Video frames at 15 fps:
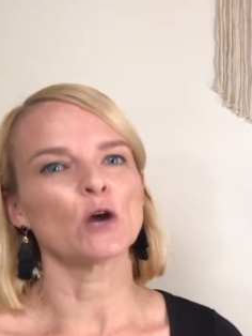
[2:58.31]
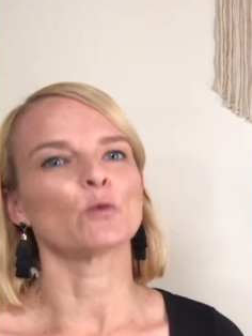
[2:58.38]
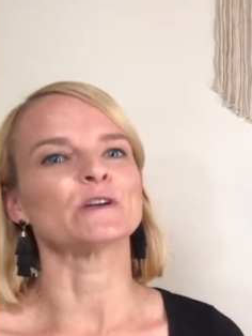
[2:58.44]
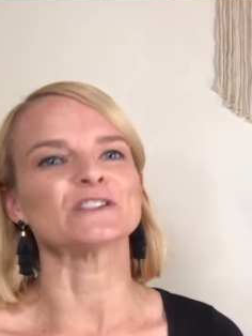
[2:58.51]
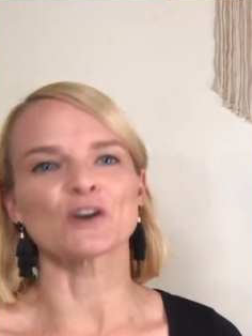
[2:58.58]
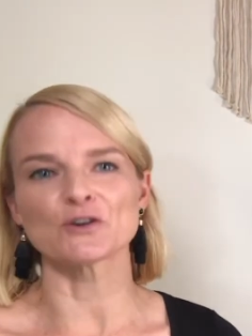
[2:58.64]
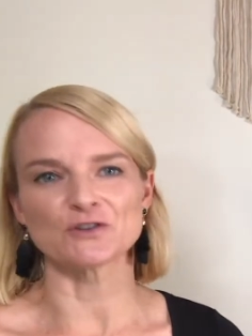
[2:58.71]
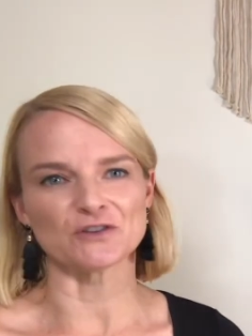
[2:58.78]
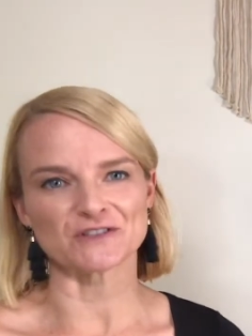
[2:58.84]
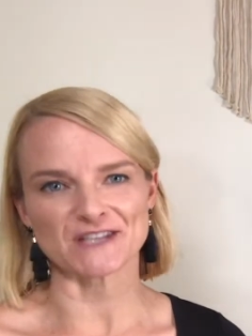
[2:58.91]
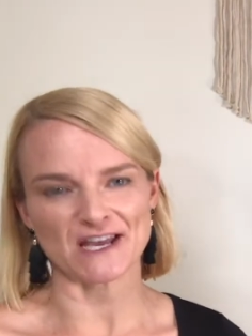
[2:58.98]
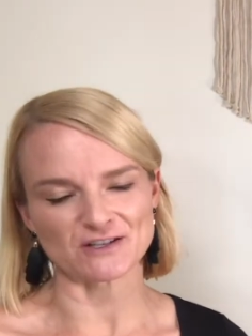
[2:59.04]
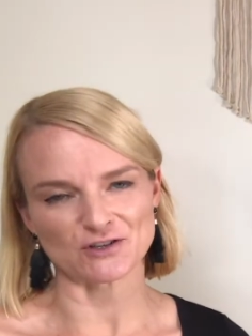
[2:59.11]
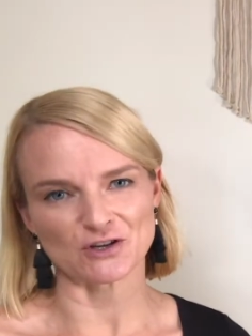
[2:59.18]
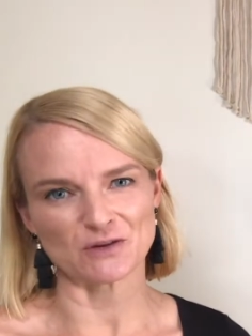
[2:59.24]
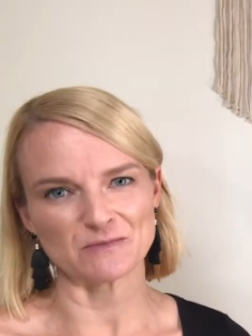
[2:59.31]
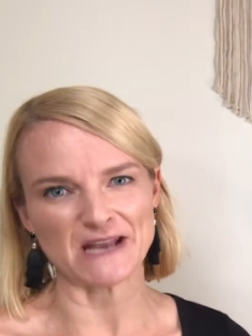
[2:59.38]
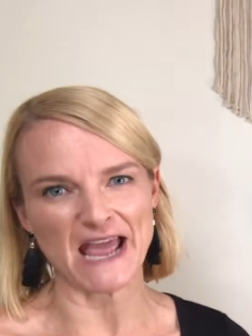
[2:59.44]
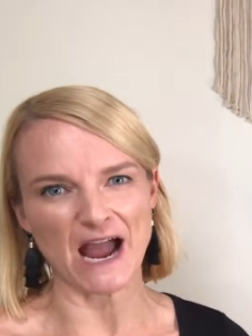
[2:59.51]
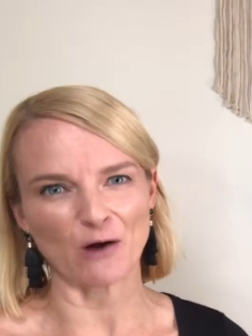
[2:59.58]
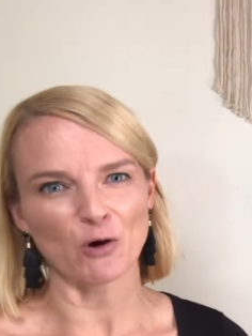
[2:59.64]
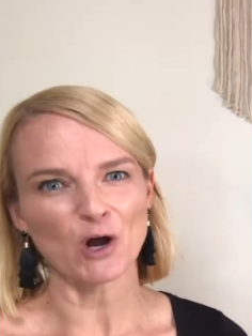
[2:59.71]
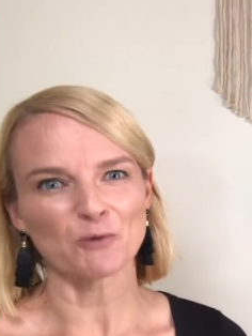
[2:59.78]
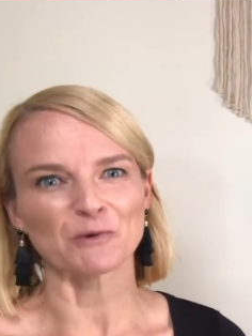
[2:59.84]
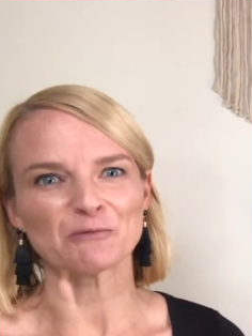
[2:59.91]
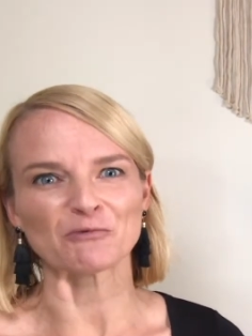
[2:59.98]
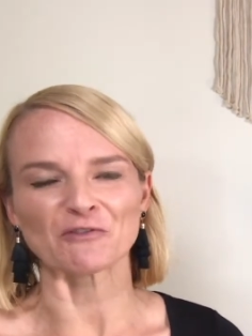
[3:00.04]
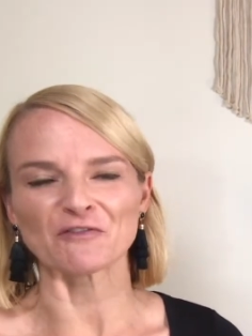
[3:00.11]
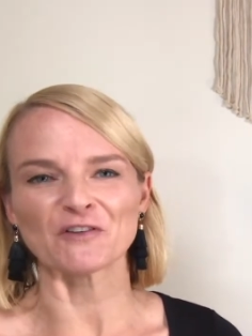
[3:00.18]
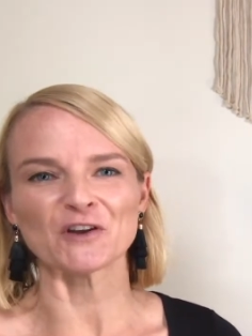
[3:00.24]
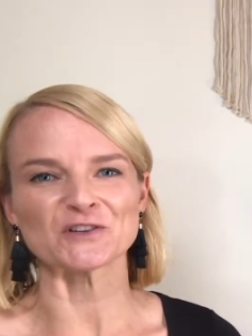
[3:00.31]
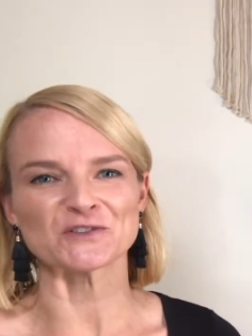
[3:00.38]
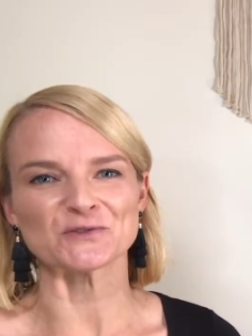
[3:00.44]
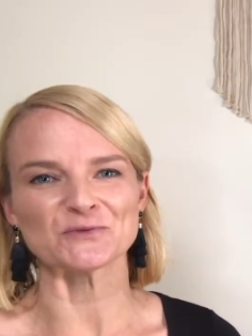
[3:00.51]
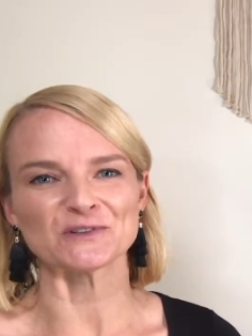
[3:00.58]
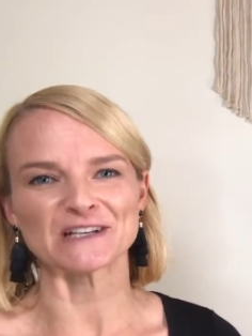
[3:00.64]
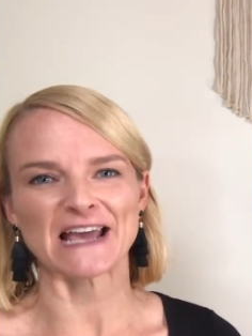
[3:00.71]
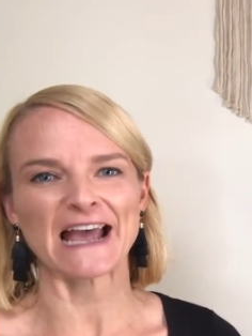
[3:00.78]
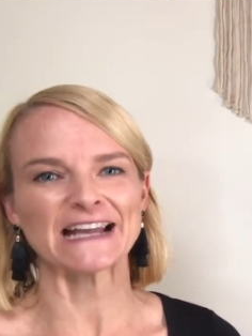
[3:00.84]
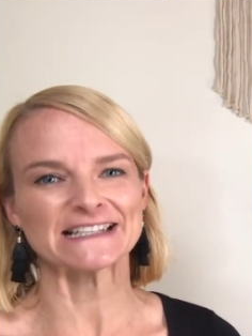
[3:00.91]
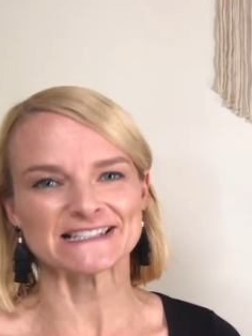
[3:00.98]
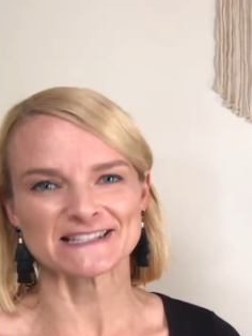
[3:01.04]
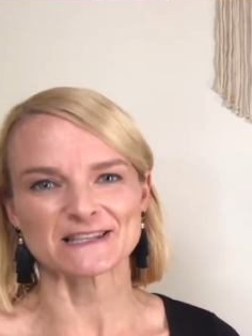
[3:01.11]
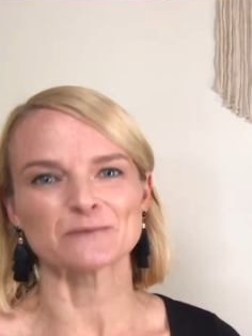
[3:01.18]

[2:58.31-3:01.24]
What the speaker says: We don't use that term now. We refer to it as the